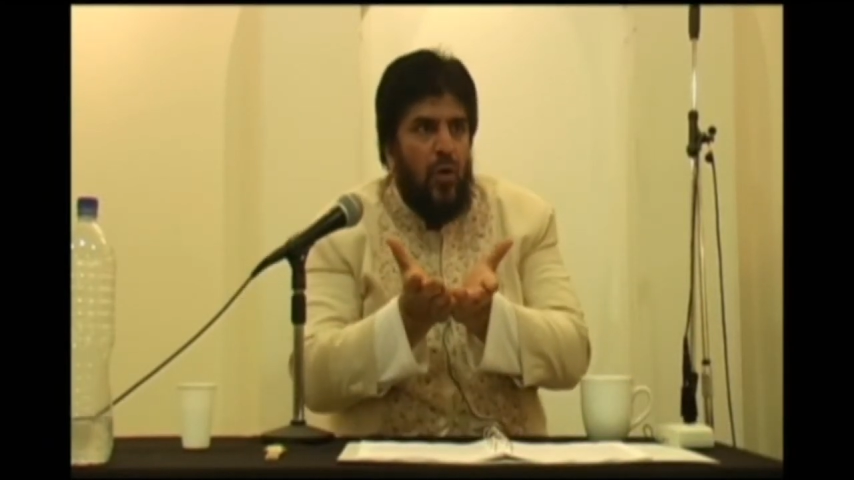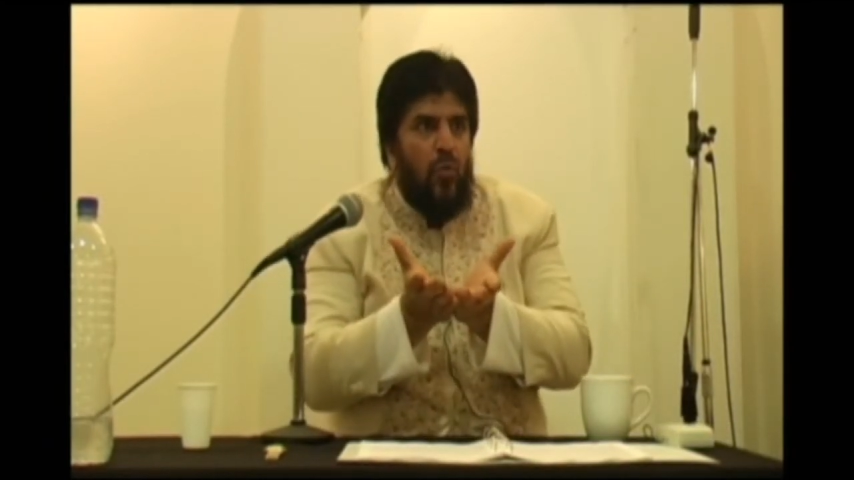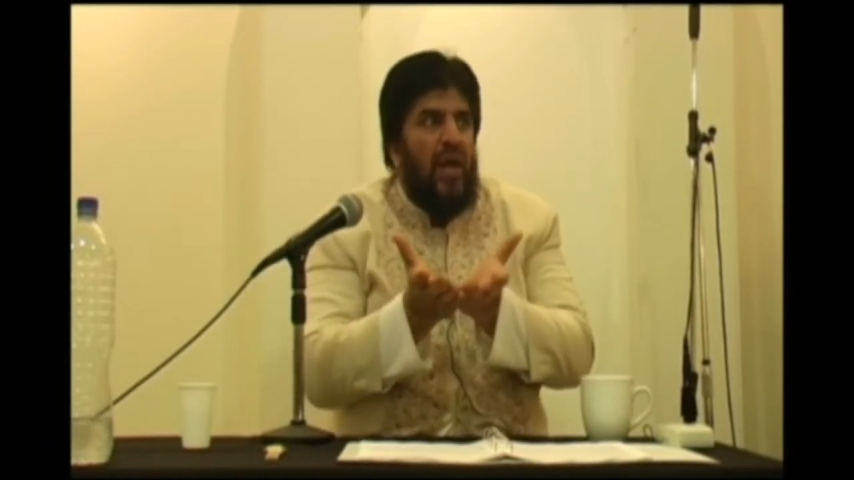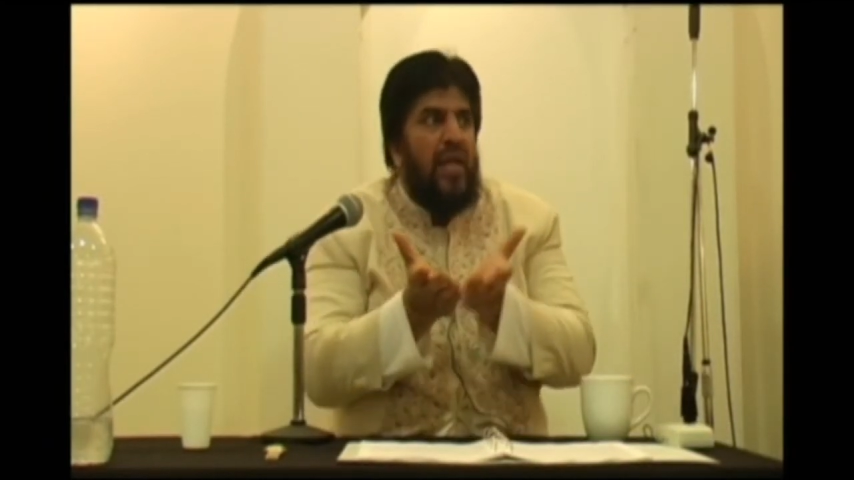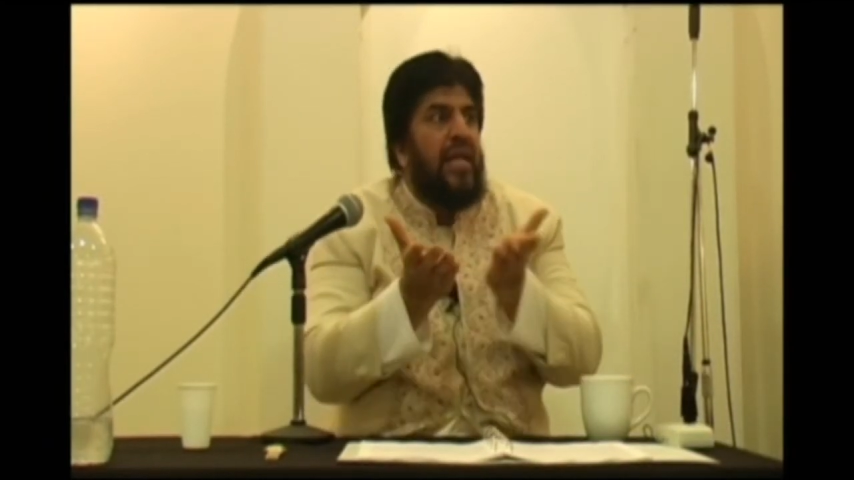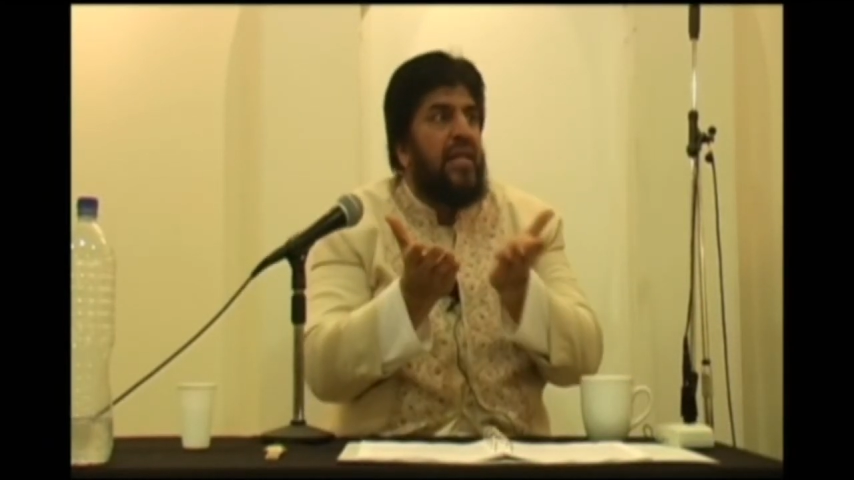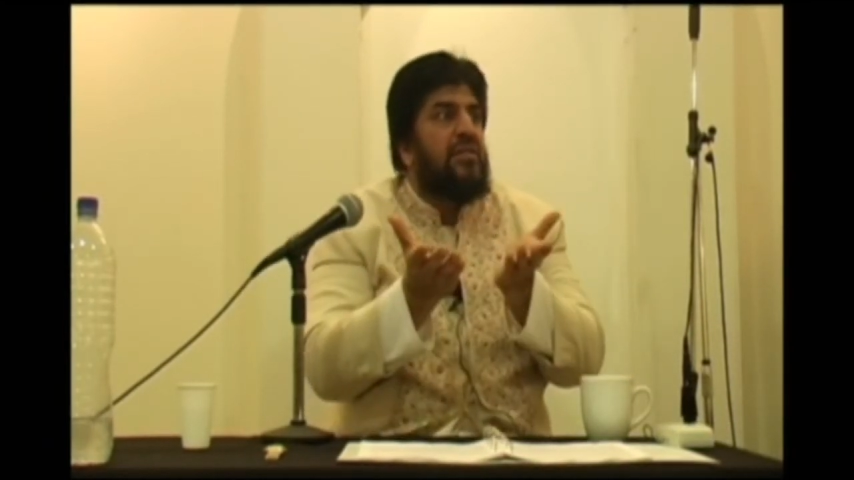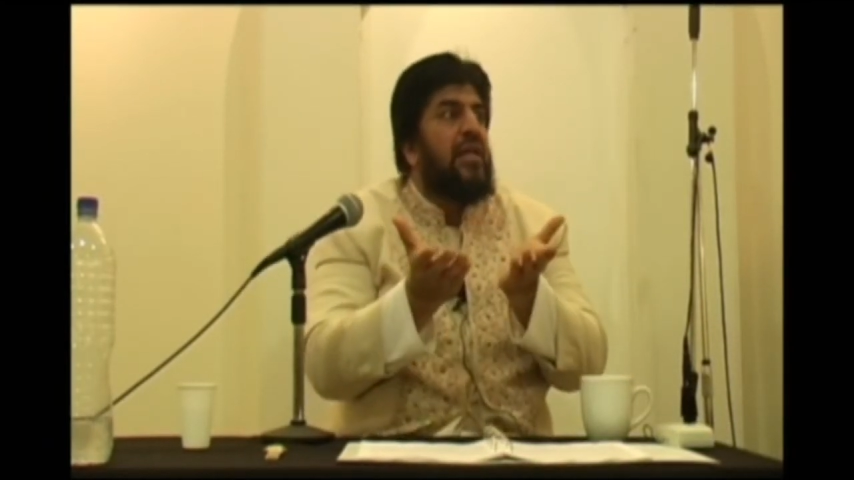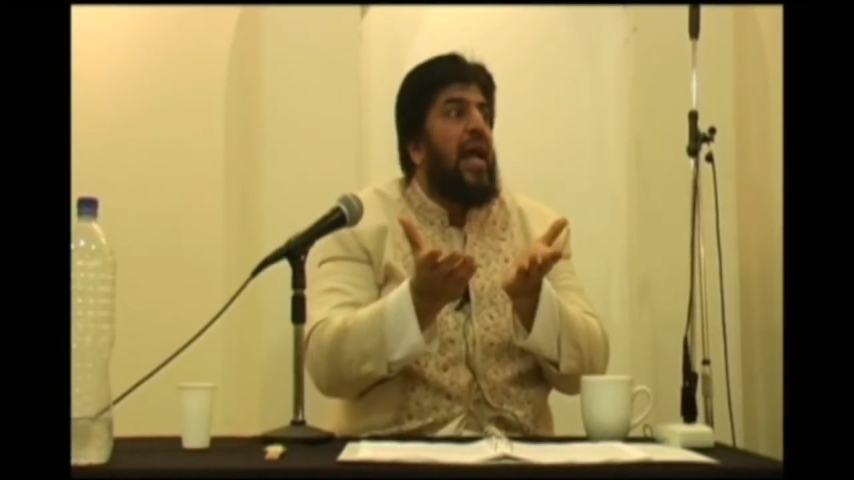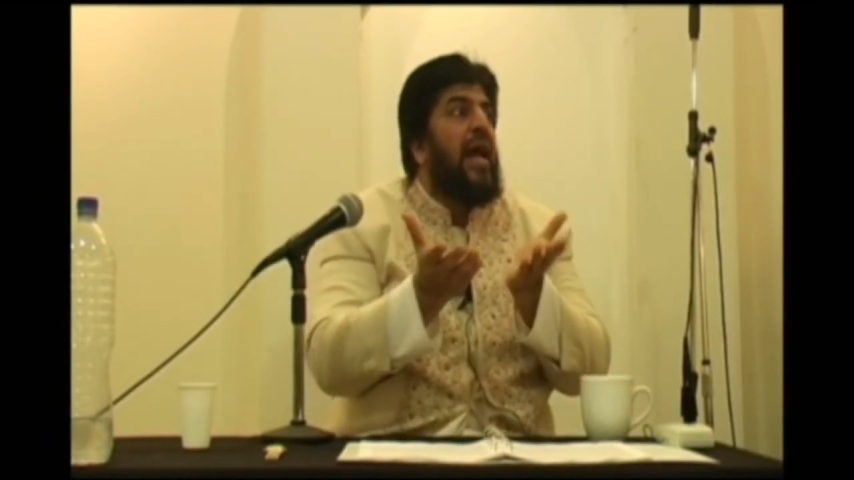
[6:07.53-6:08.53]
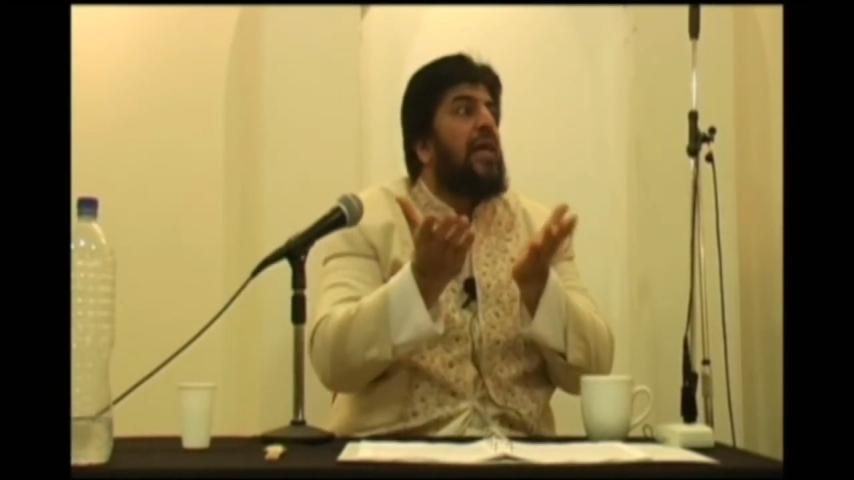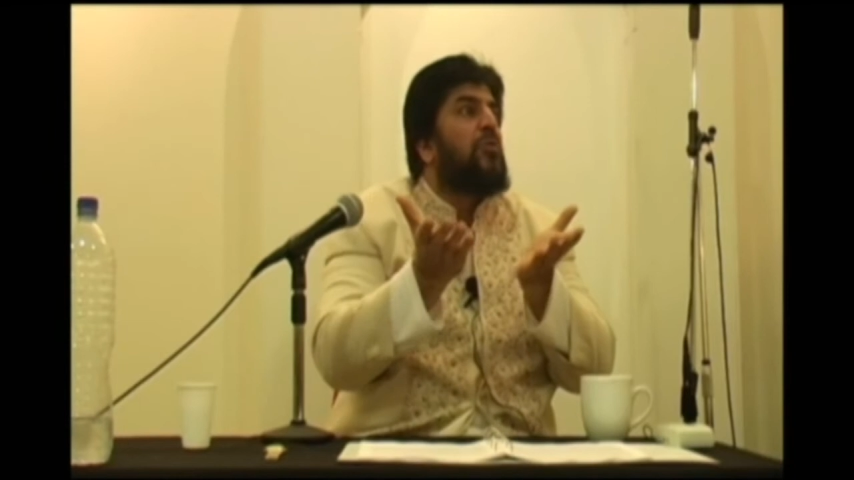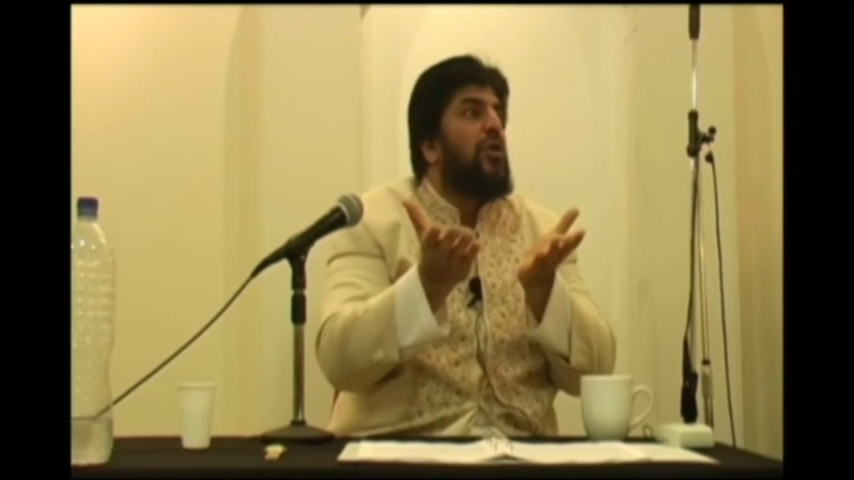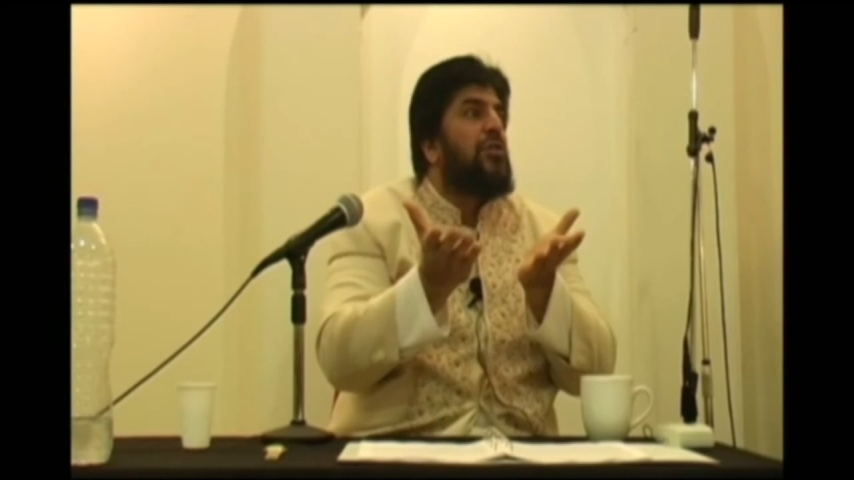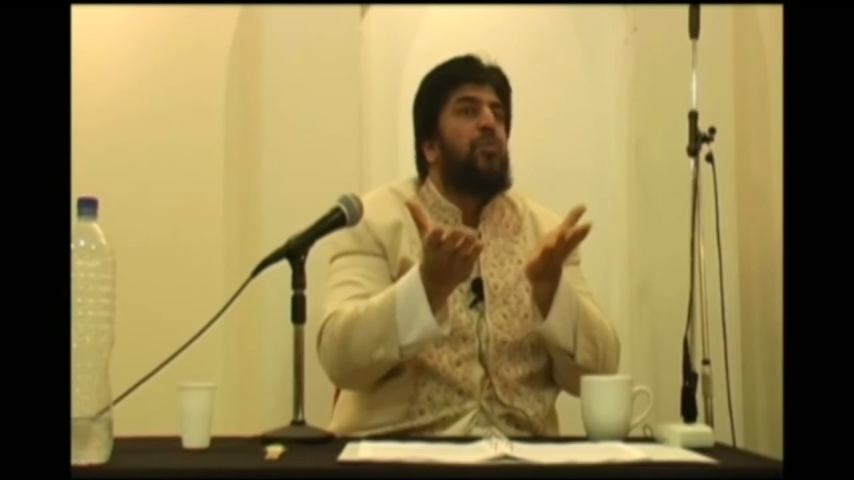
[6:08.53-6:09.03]
when his head
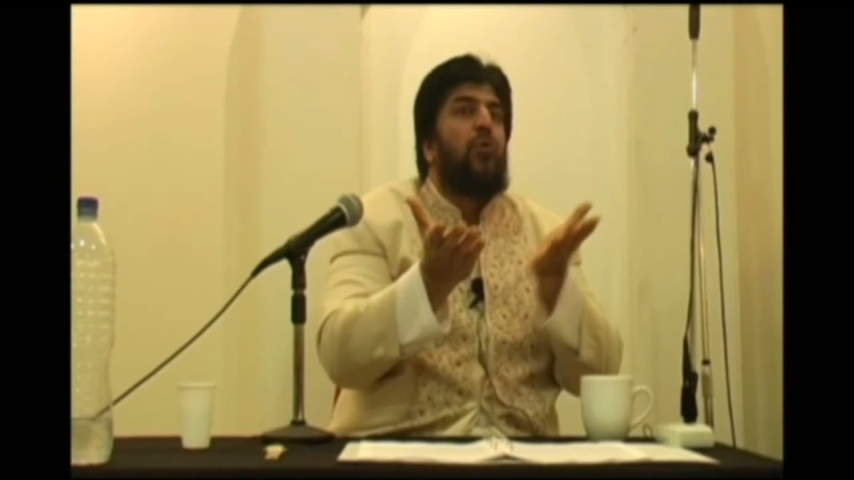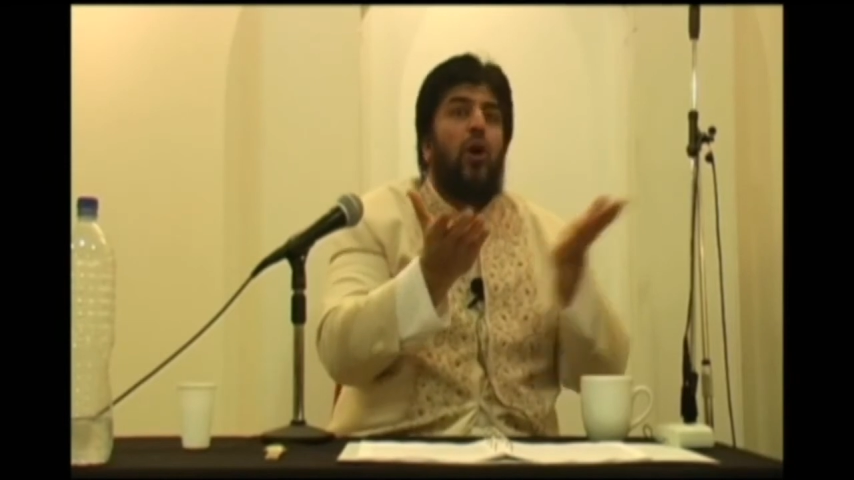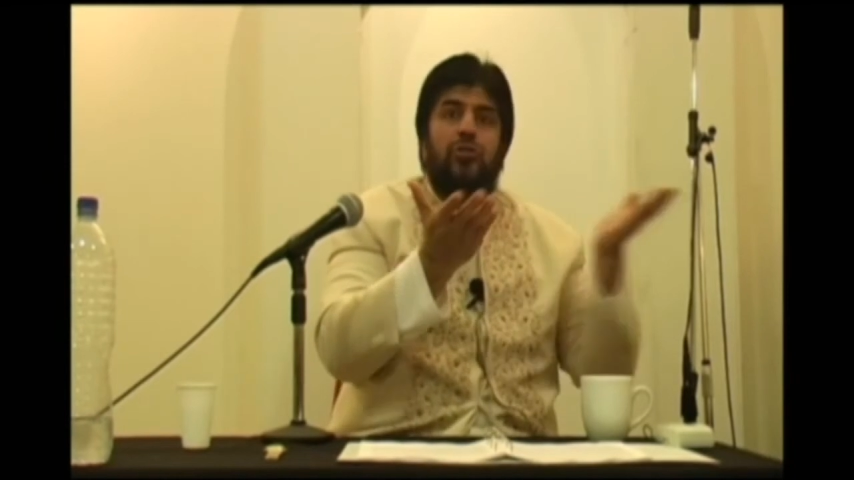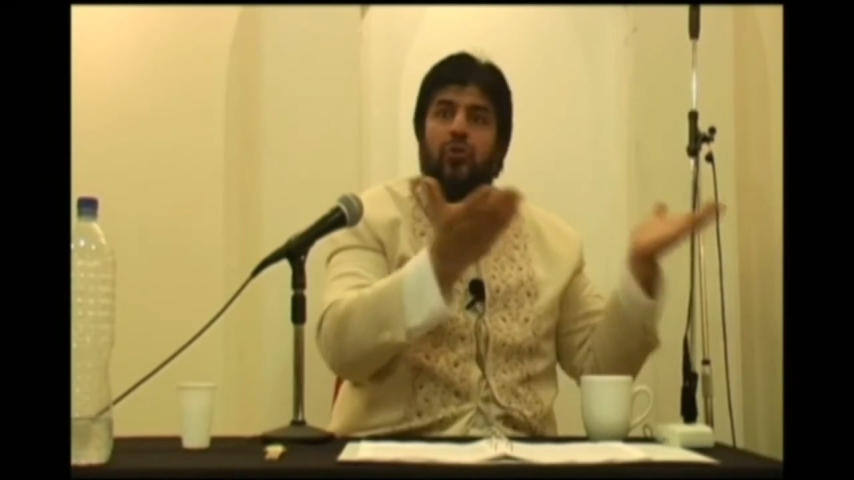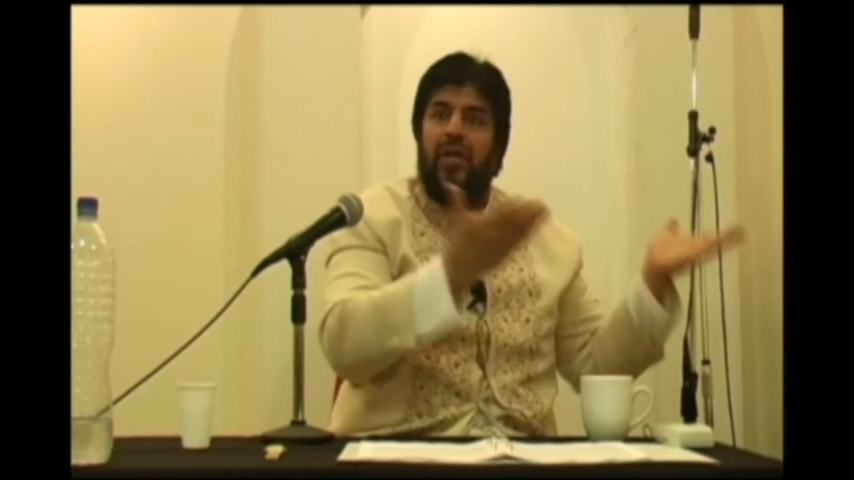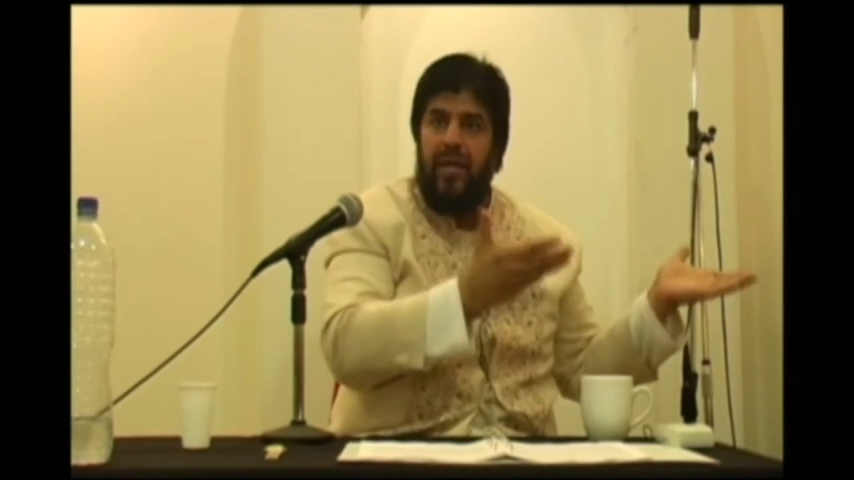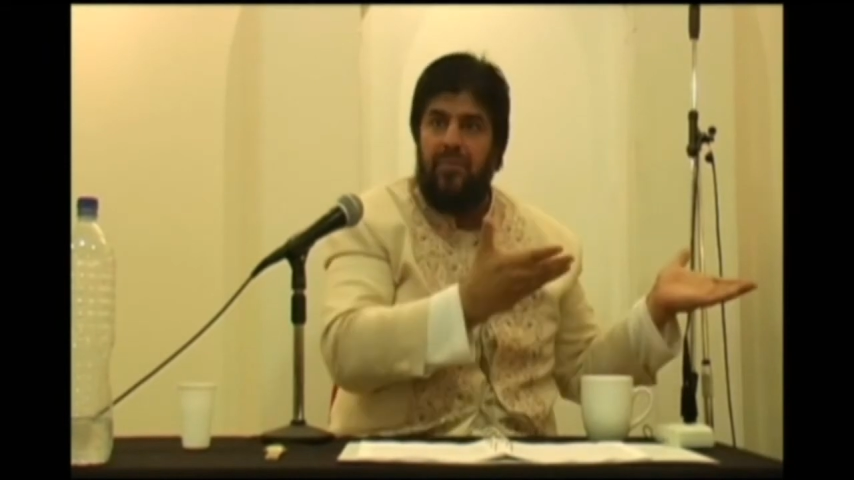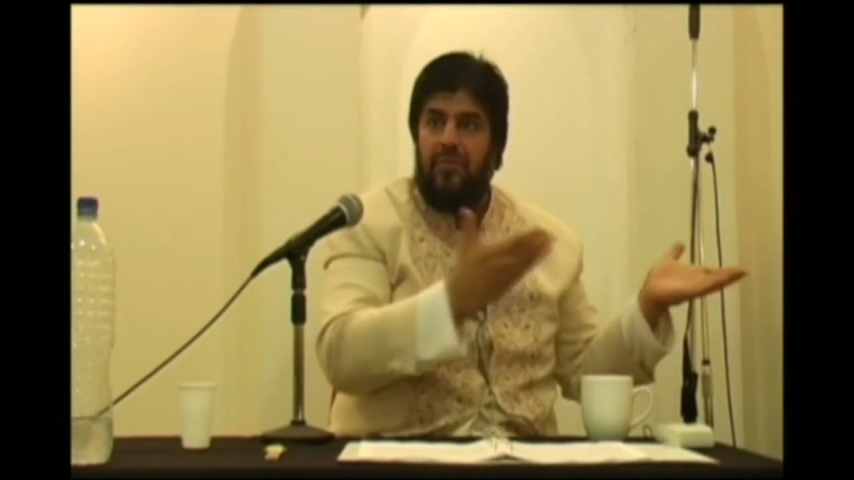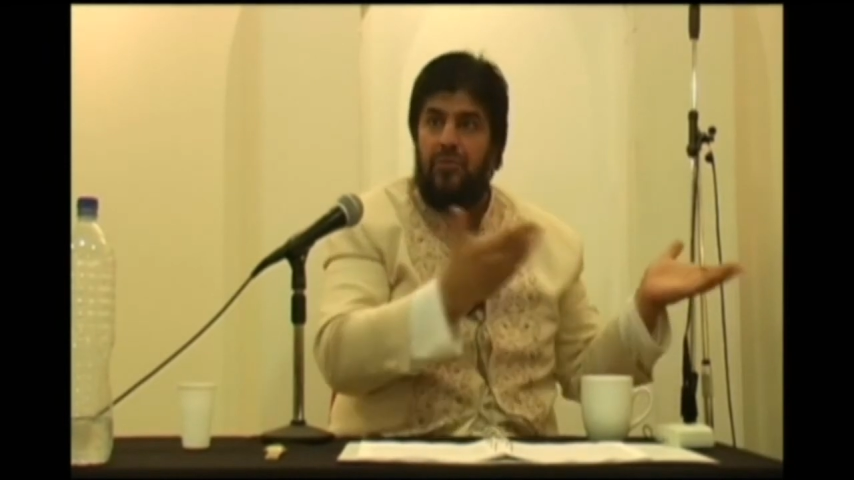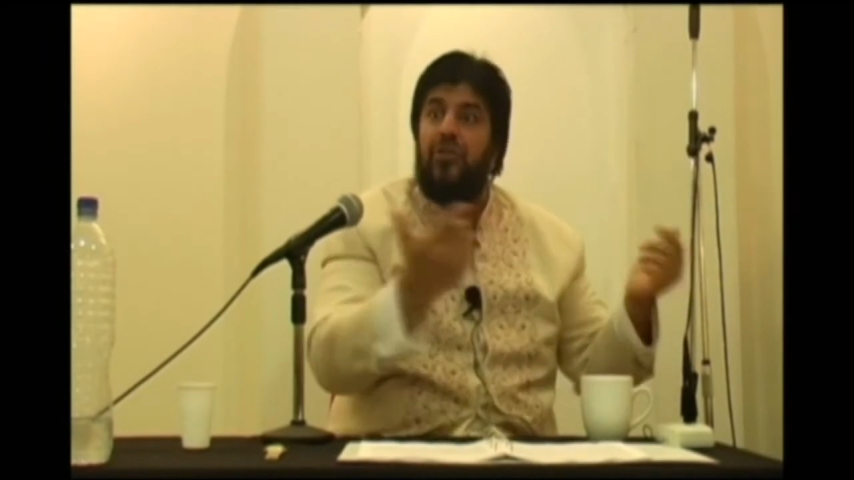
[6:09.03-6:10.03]
was brought to him,